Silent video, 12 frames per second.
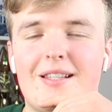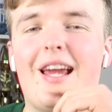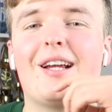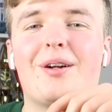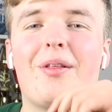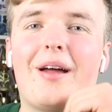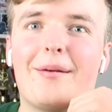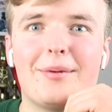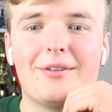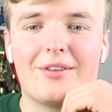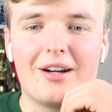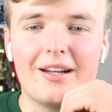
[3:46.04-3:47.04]
So I got that
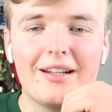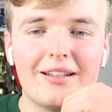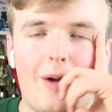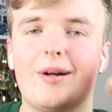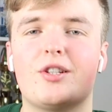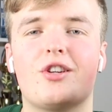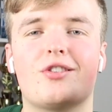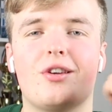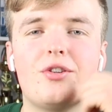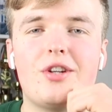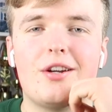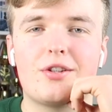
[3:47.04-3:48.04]
bit right. I'm actually
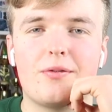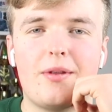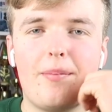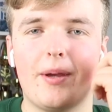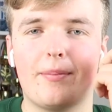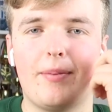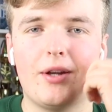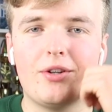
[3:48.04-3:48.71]
so jealous of their big